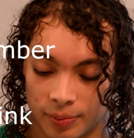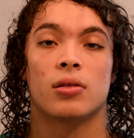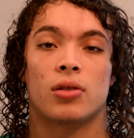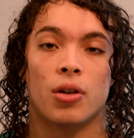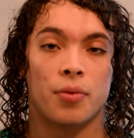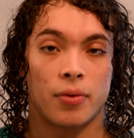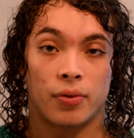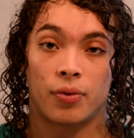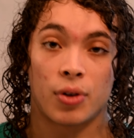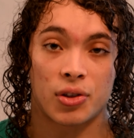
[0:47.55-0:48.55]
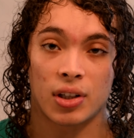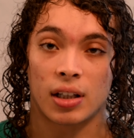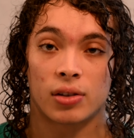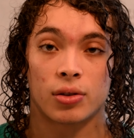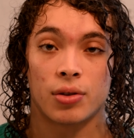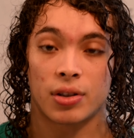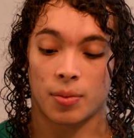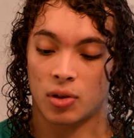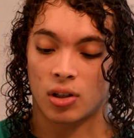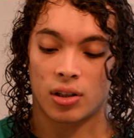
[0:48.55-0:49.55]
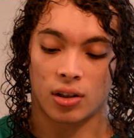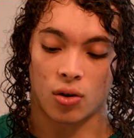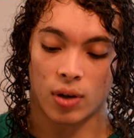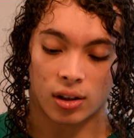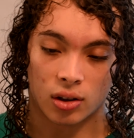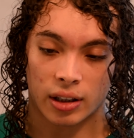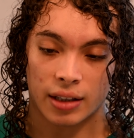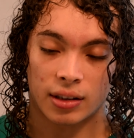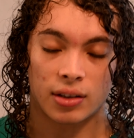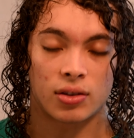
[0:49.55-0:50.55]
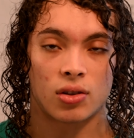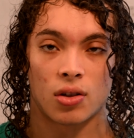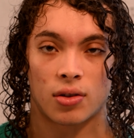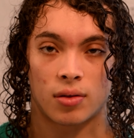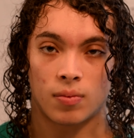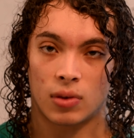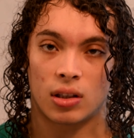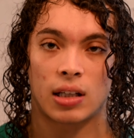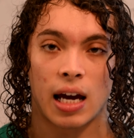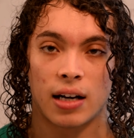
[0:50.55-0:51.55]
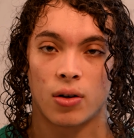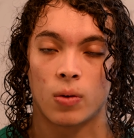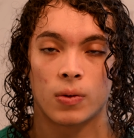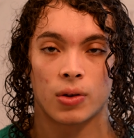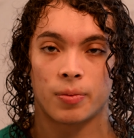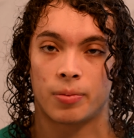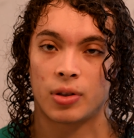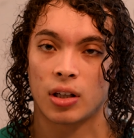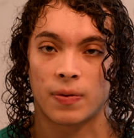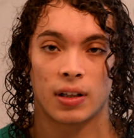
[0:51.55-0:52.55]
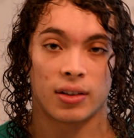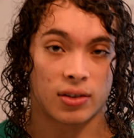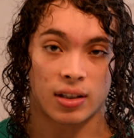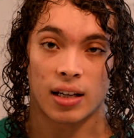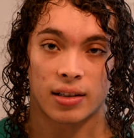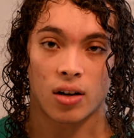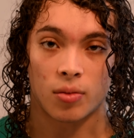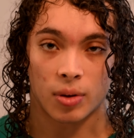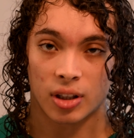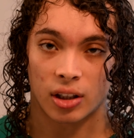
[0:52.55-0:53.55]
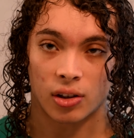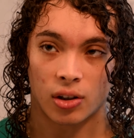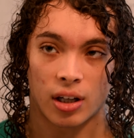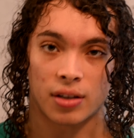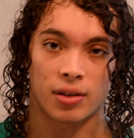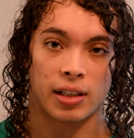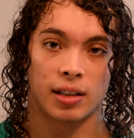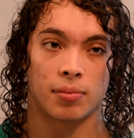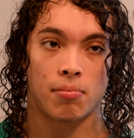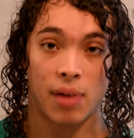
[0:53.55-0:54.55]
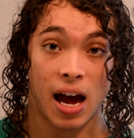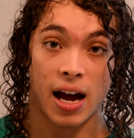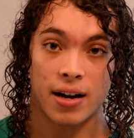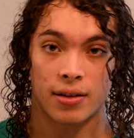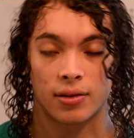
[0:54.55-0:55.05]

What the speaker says: So first thing I'll do is I'm just going to take a quick look at this, just scan it over, see if anything stands out in particular as like bad